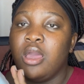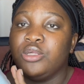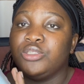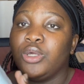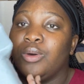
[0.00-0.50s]

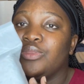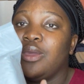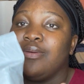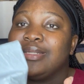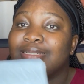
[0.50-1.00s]
So
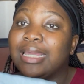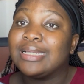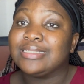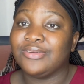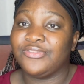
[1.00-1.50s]
there is like a
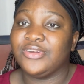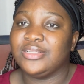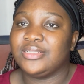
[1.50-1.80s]
difference.